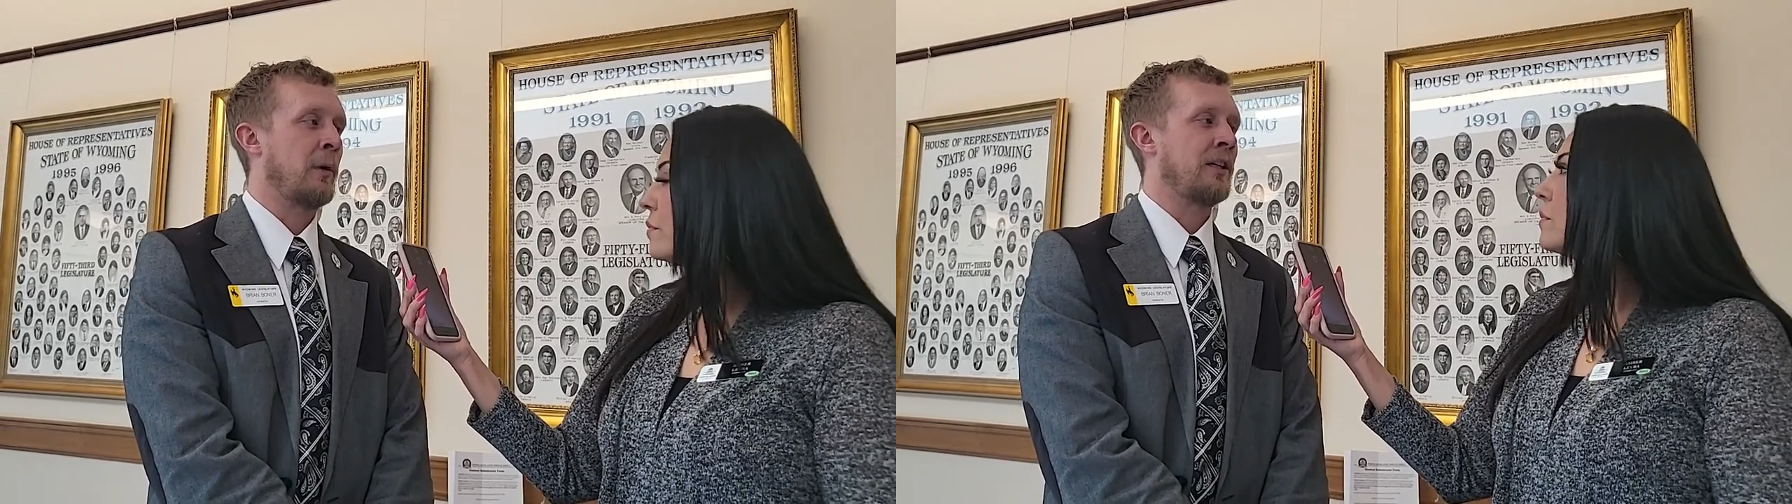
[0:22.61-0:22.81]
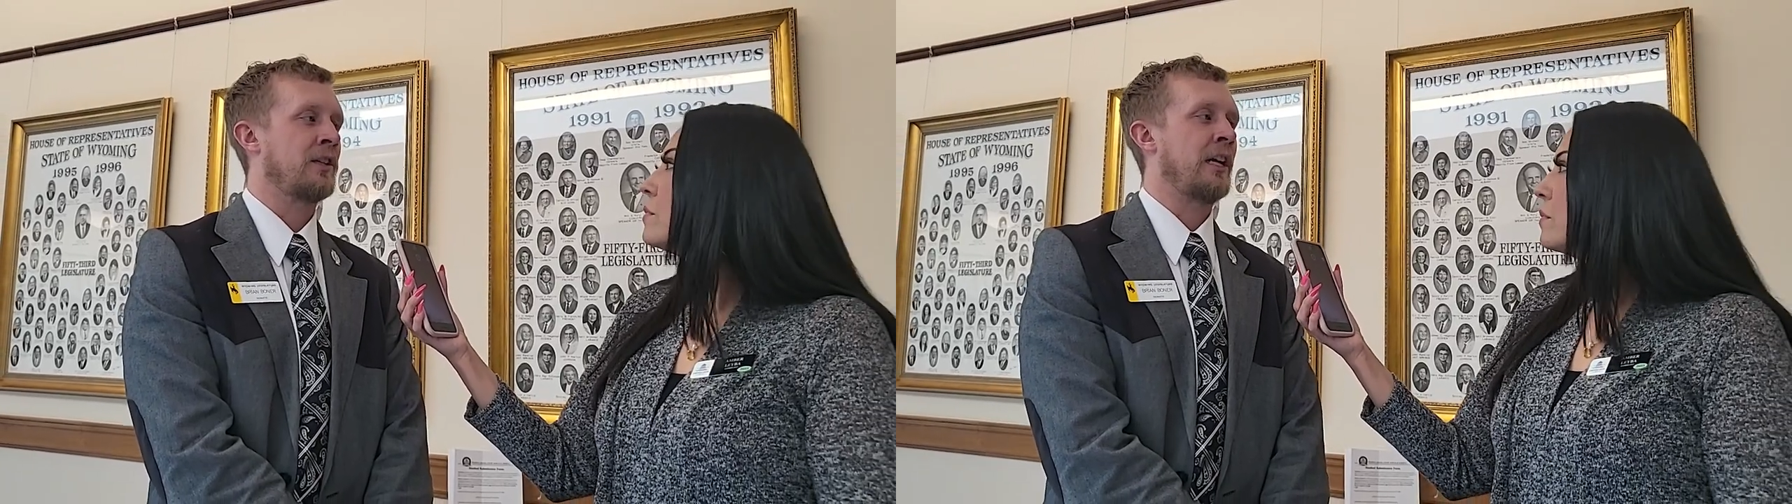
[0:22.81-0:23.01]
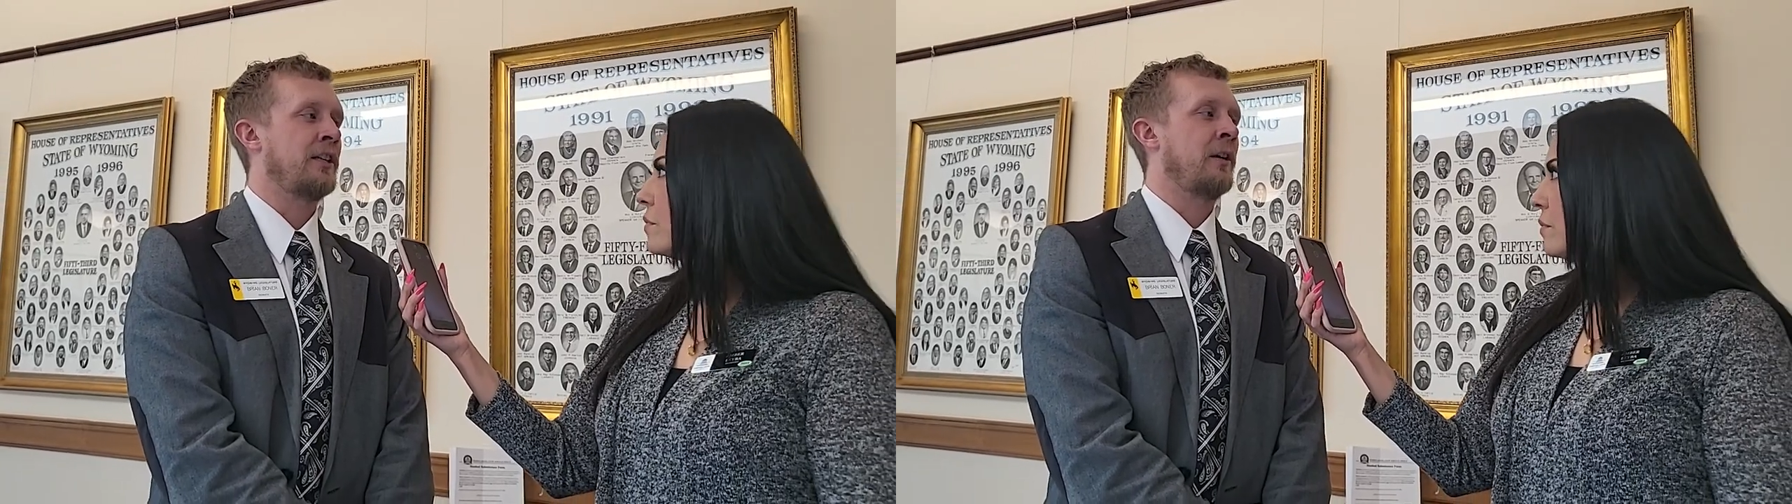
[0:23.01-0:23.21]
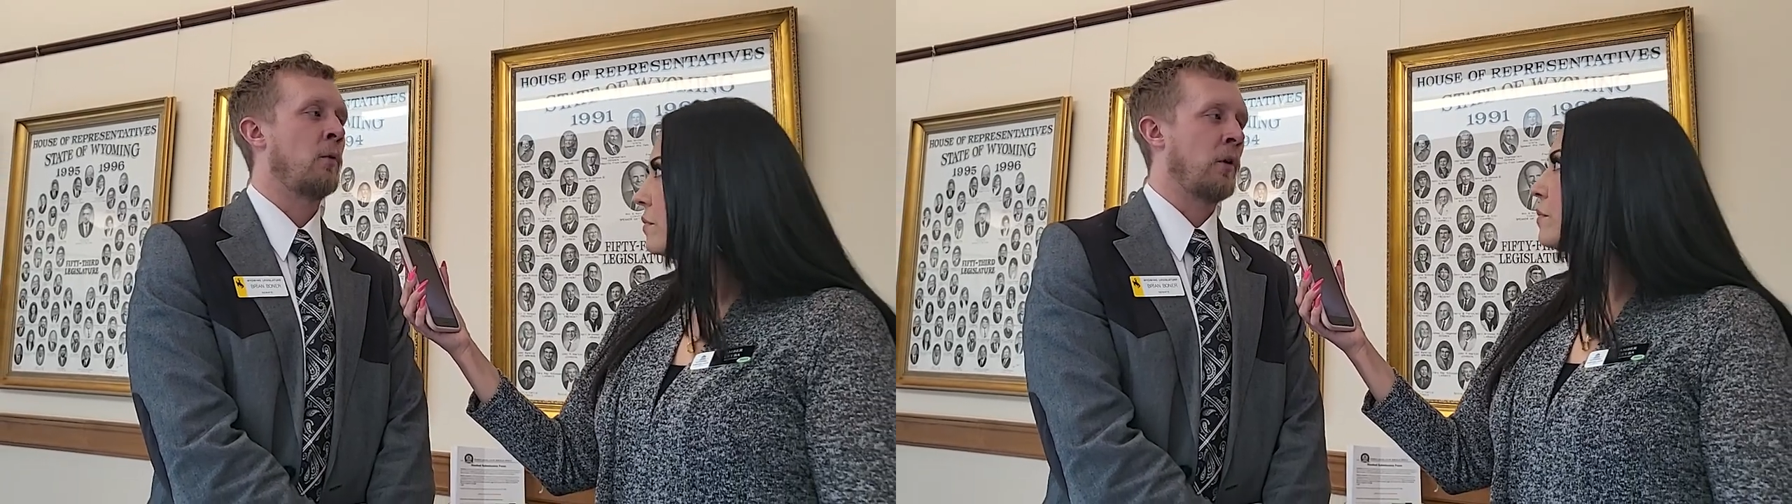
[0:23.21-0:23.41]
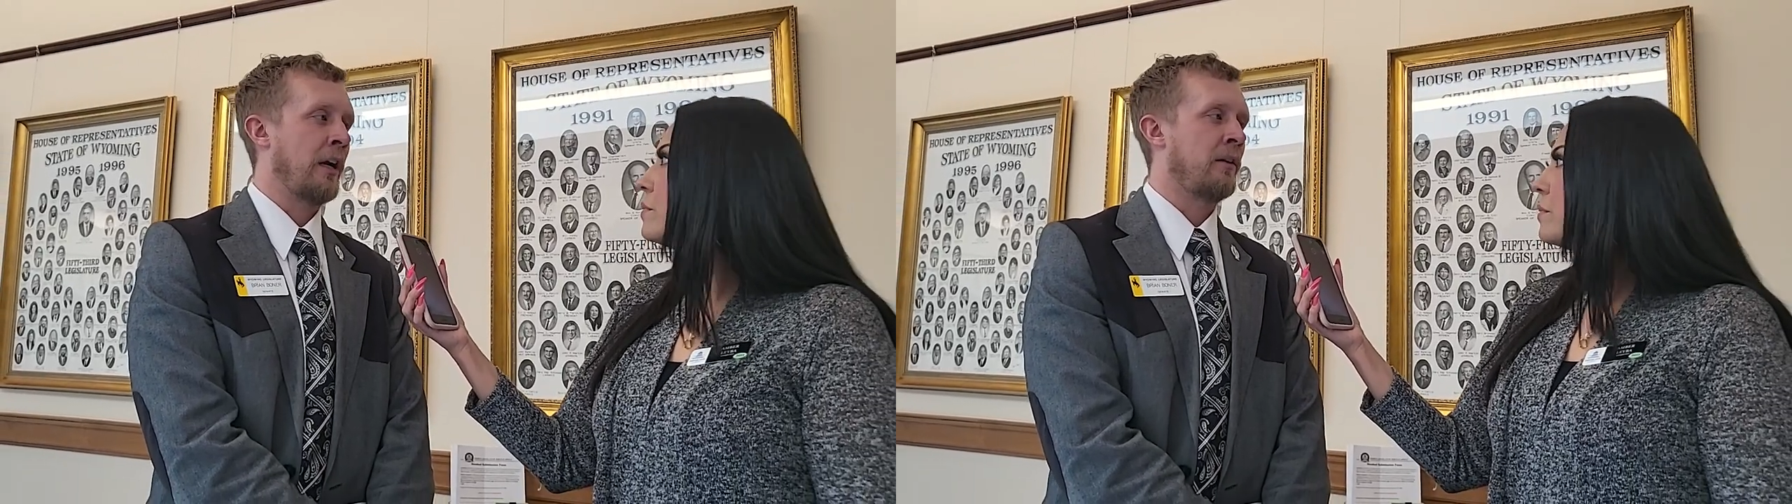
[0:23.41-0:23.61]
while I was stationed at
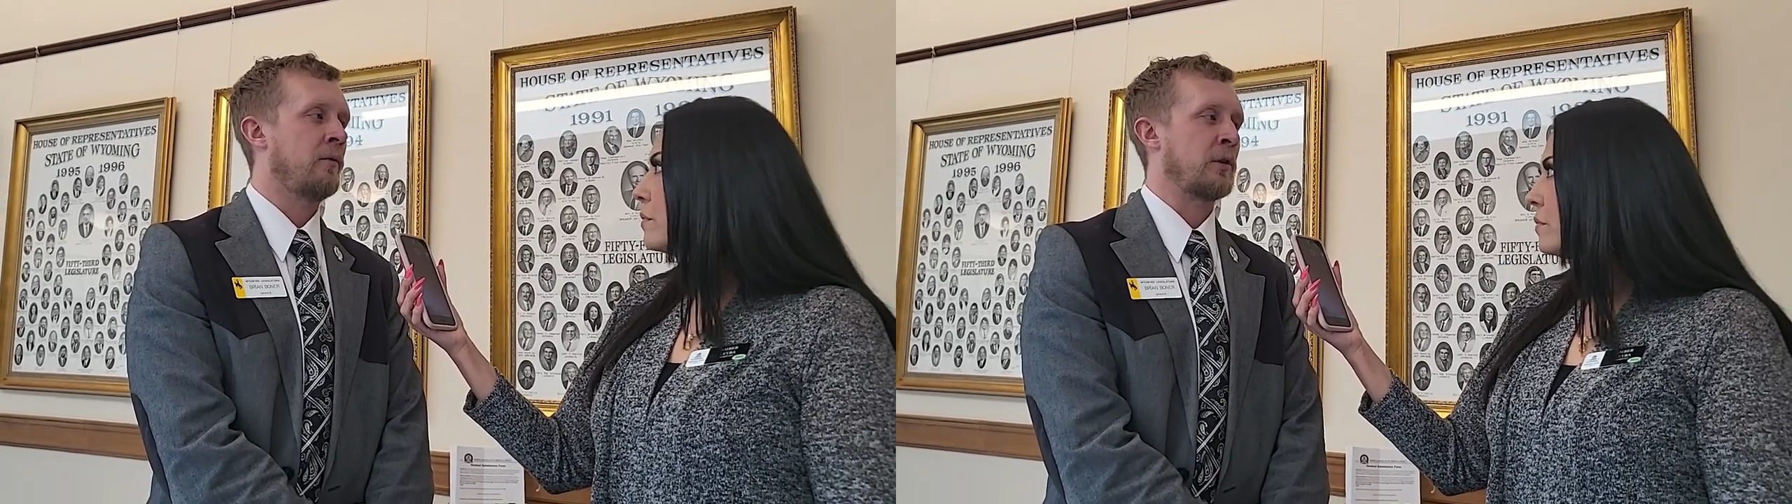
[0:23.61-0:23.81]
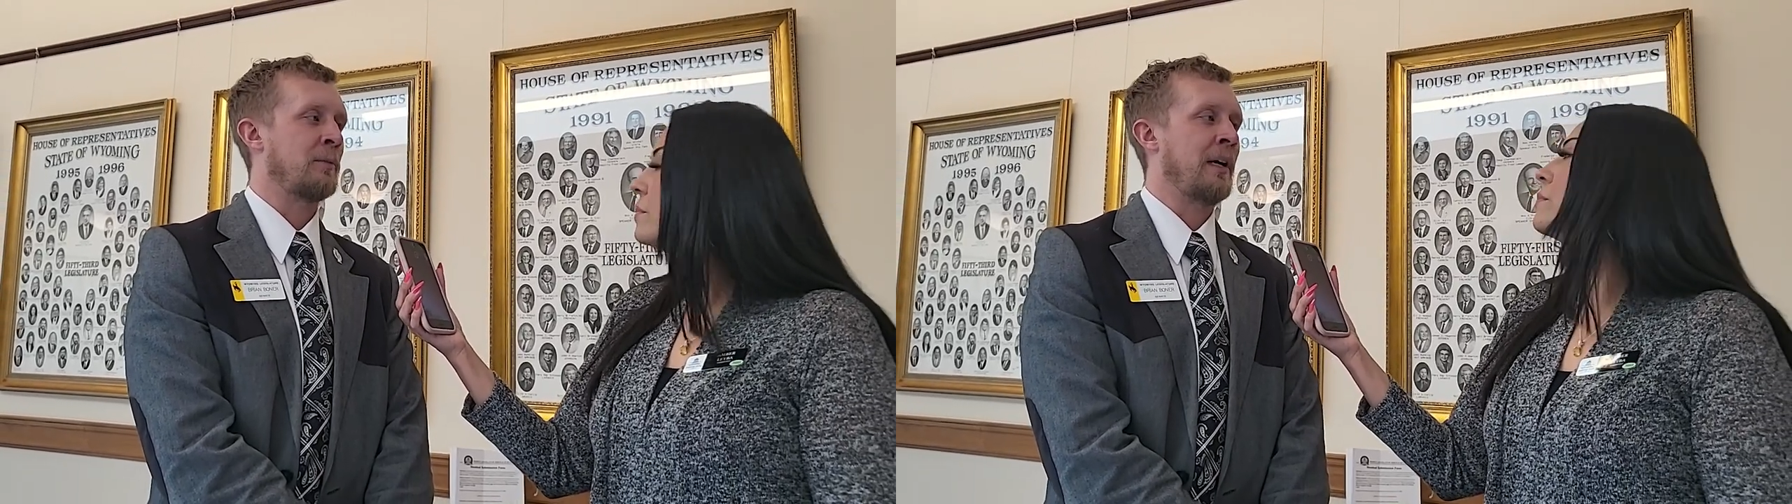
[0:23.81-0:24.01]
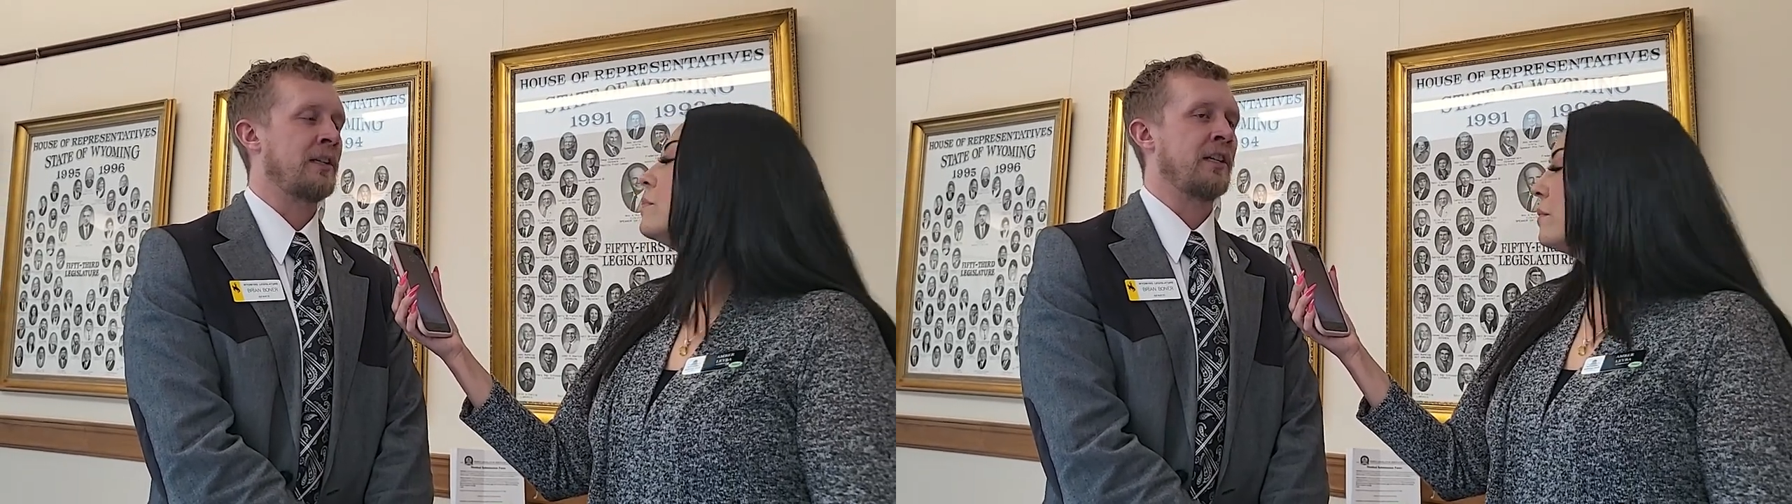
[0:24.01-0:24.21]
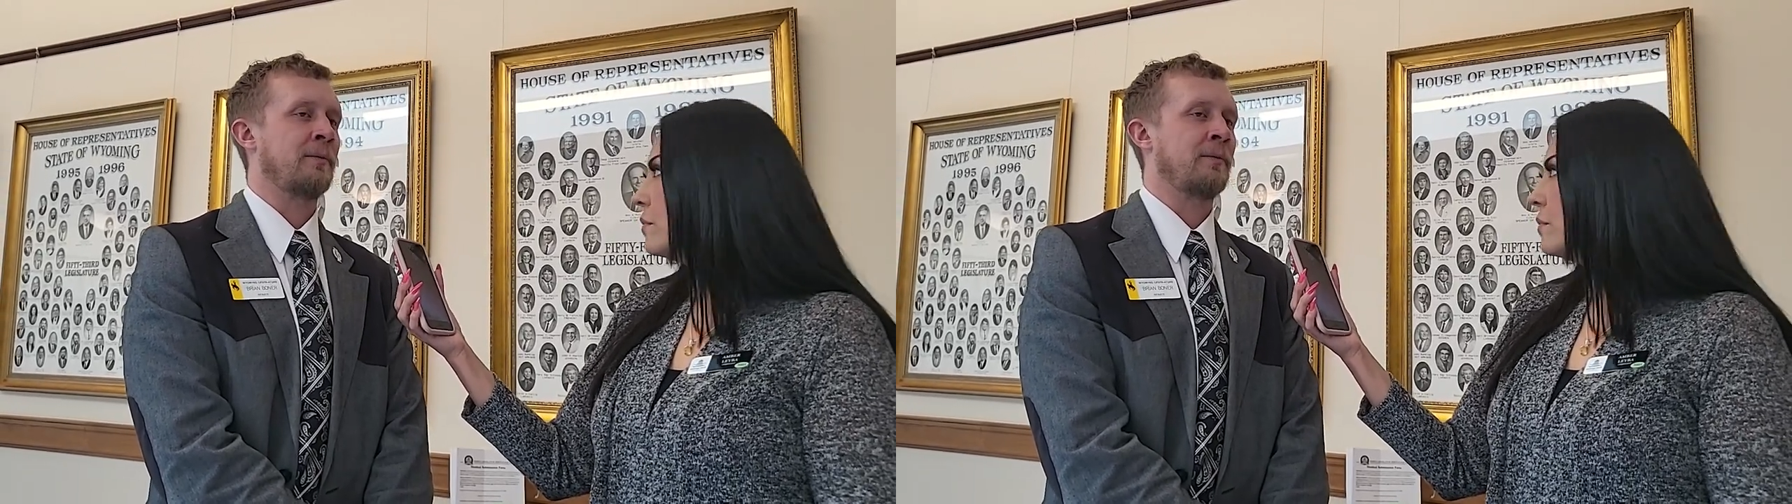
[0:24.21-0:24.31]
Warren Air Force Base as a